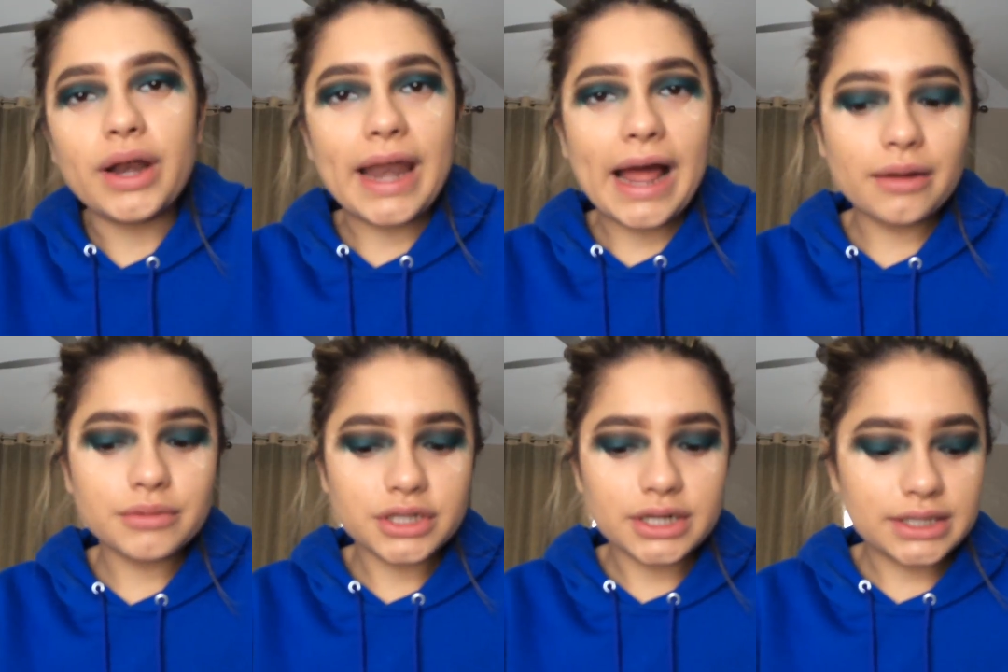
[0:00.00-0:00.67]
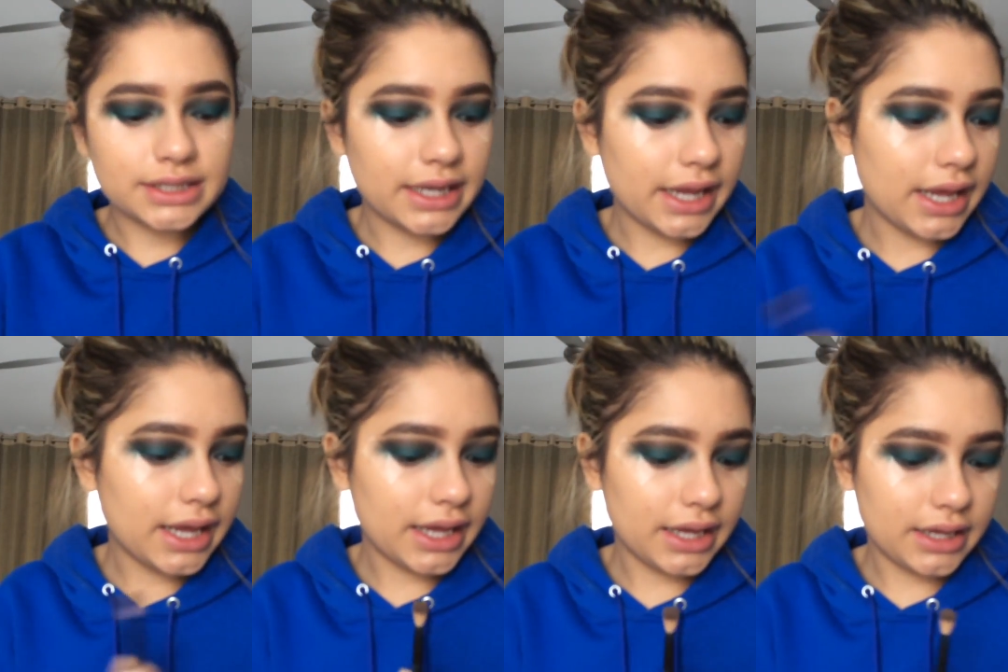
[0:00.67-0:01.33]
Now I'm just going to
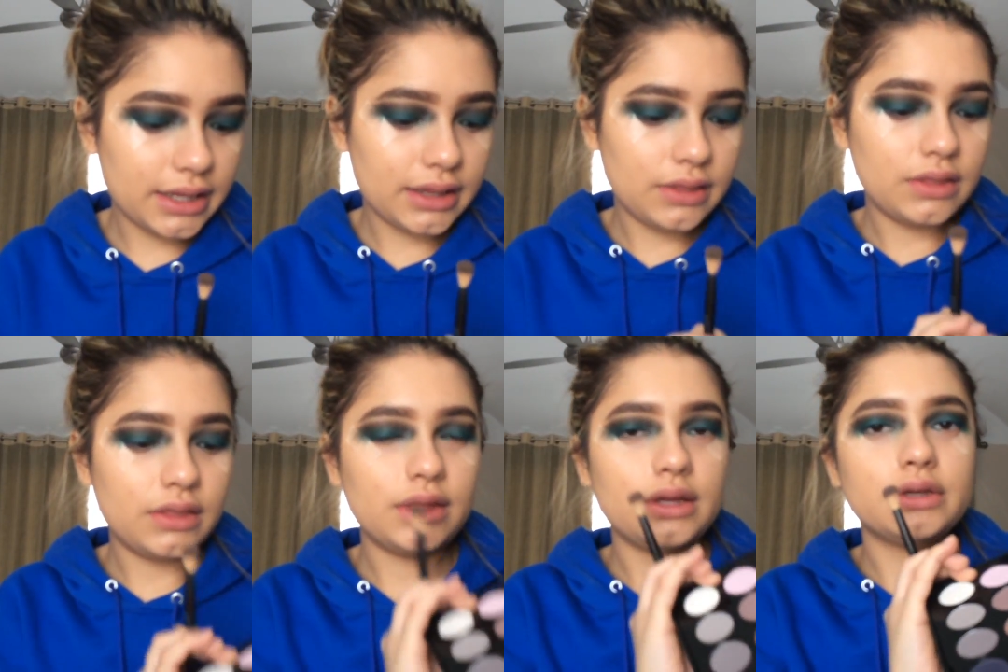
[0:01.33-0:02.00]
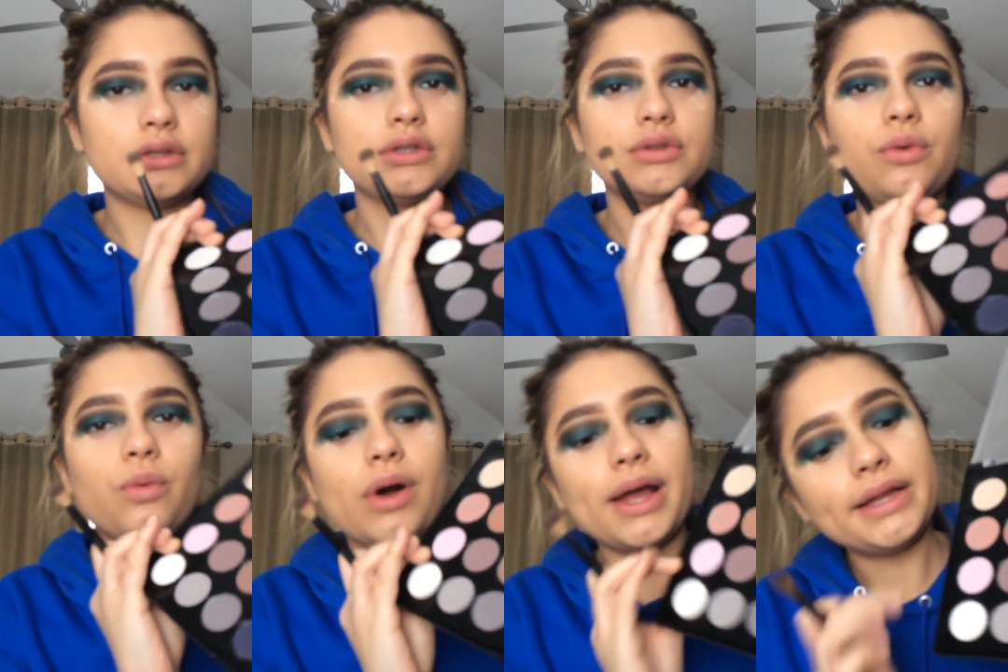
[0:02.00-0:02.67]
take this
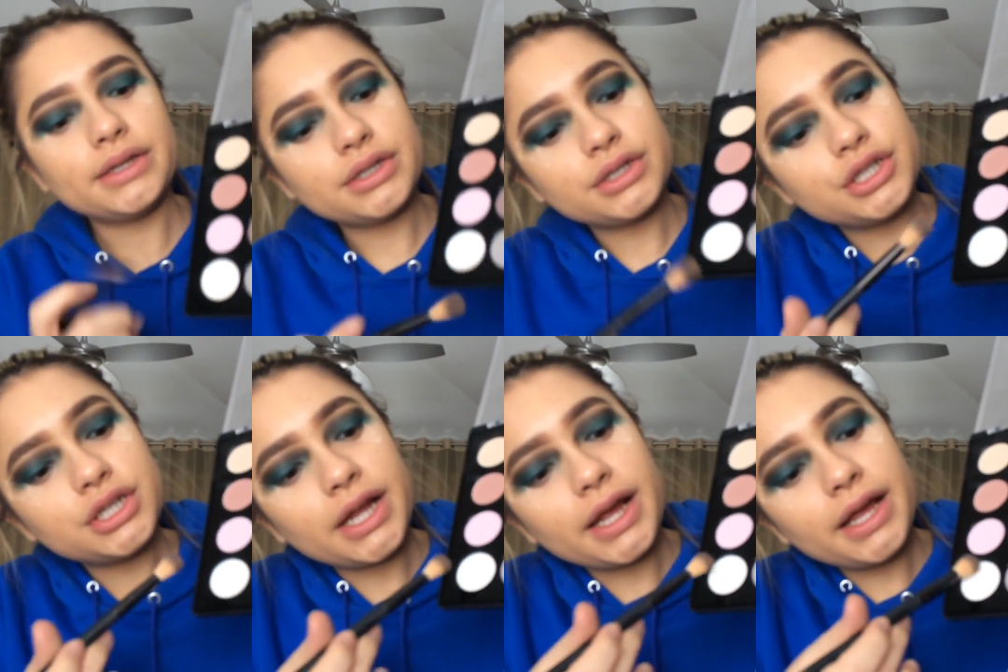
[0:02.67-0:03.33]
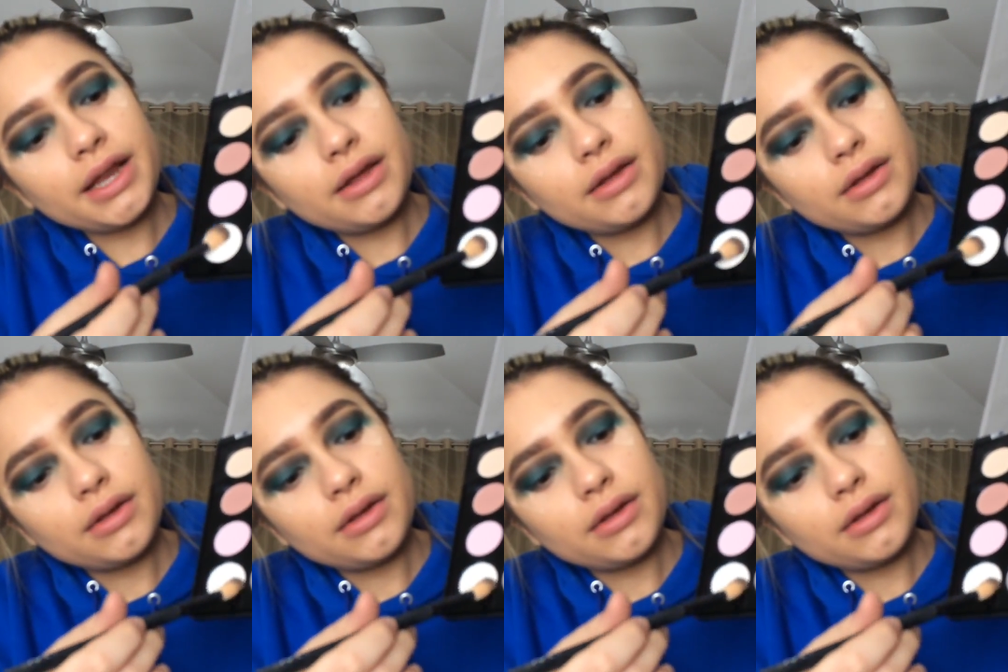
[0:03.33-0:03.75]
white shade.